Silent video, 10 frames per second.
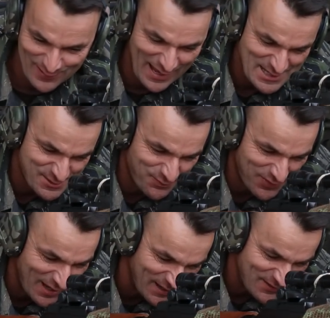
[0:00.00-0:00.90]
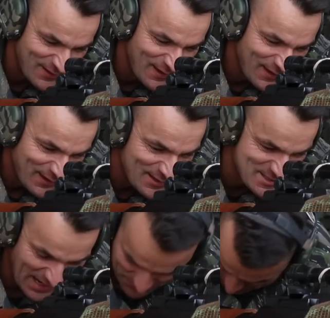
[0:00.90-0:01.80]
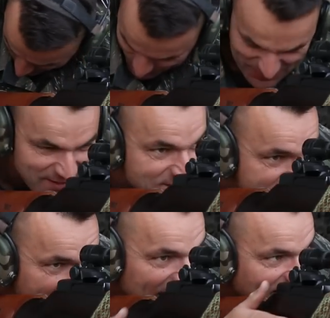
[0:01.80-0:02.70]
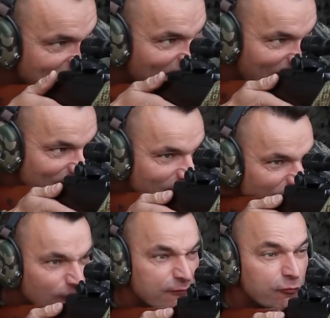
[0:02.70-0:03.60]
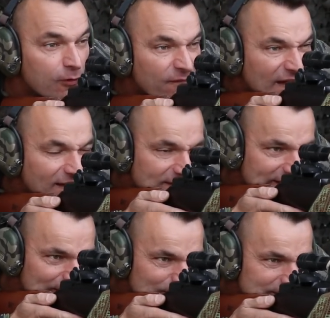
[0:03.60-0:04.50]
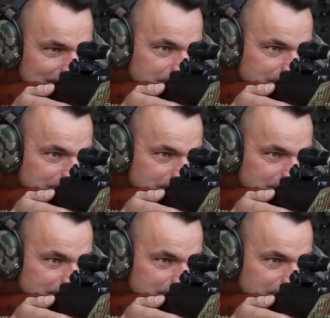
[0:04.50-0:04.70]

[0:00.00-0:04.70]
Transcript: Last plate is absolutely insane. I don't know if we'll knock it out